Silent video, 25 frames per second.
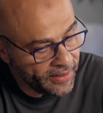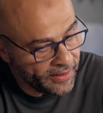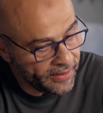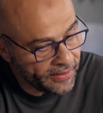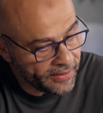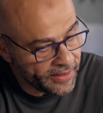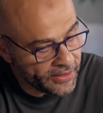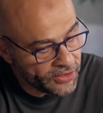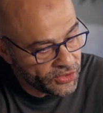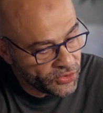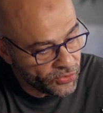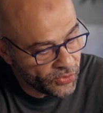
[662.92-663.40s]

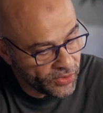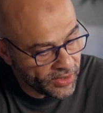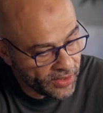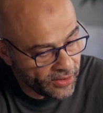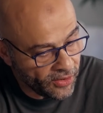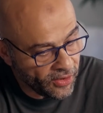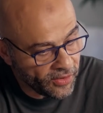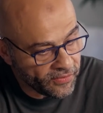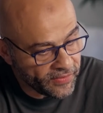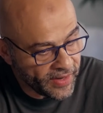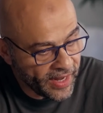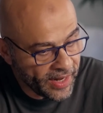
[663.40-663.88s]
ritual
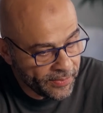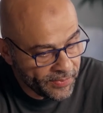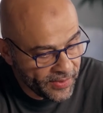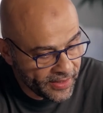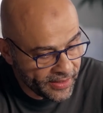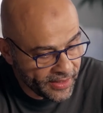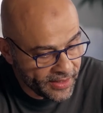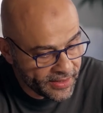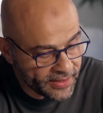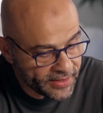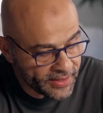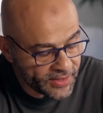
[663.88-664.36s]
of
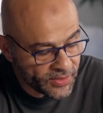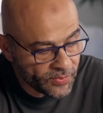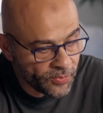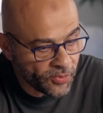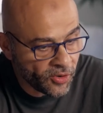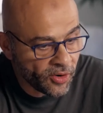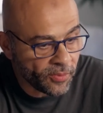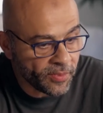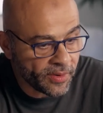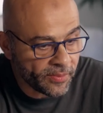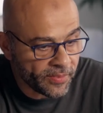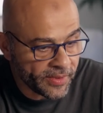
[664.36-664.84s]
happiness is
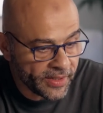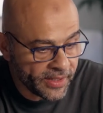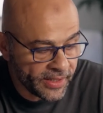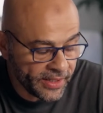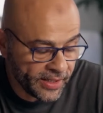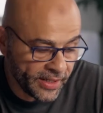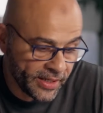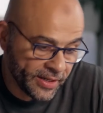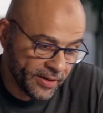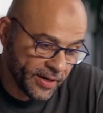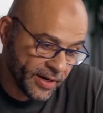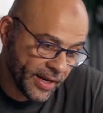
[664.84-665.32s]

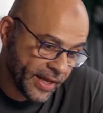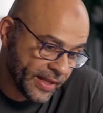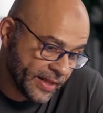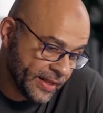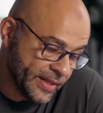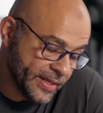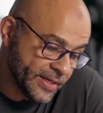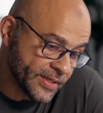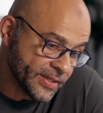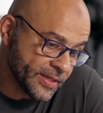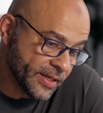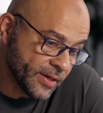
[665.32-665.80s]
probably, at
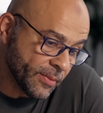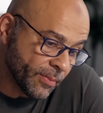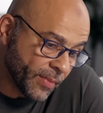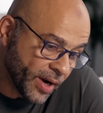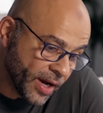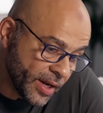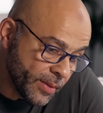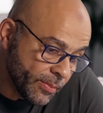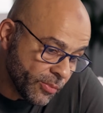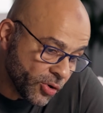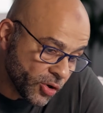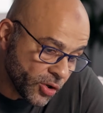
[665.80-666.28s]
least in
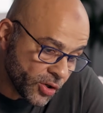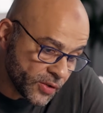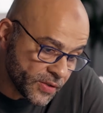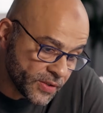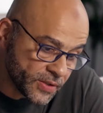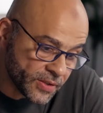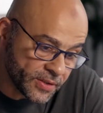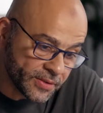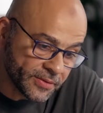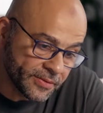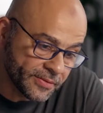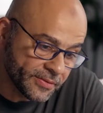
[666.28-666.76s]
my
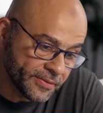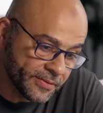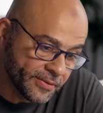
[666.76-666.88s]
books,